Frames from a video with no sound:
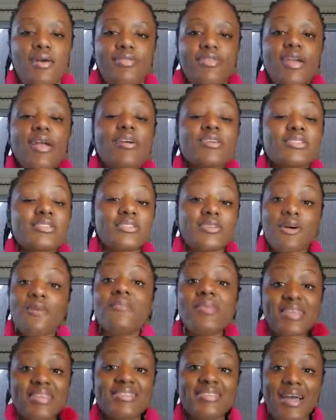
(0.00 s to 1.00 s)
there are so
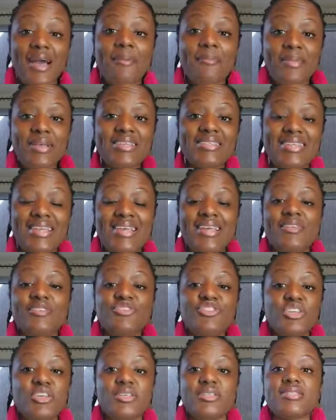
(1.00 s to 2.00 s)
many topics
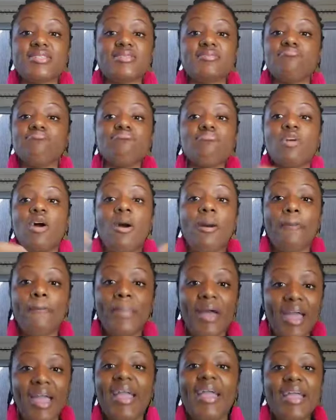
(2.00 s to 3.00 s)
in just a
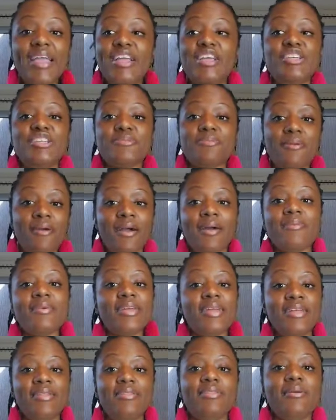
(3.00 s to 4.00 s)
page
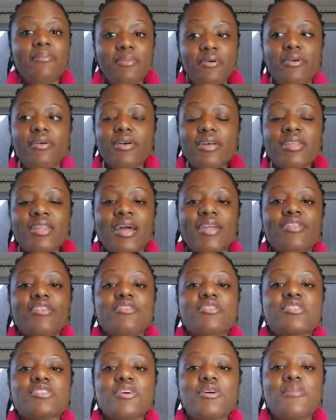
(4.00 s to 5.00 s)
probably in the book. Like
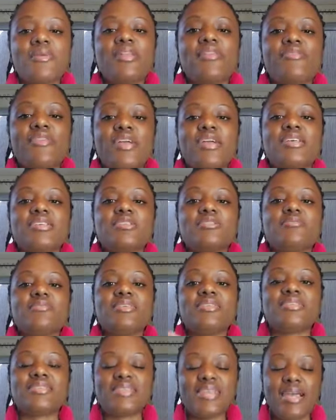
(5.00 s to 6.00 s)
there's so many things to
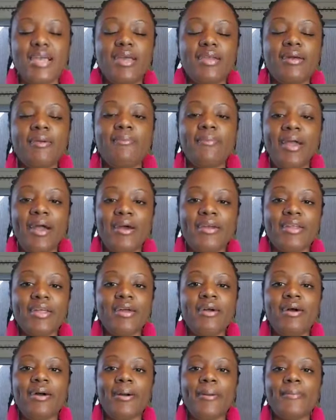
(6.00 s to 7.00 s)
be said about
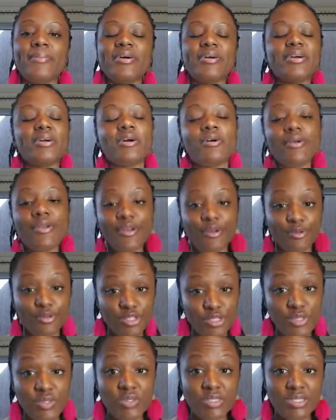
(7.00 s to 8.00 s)
it. Um, but on here on
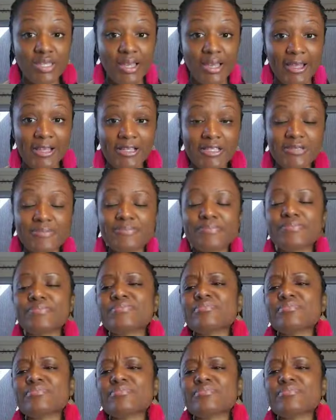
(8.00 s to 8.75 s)
Tuesdays,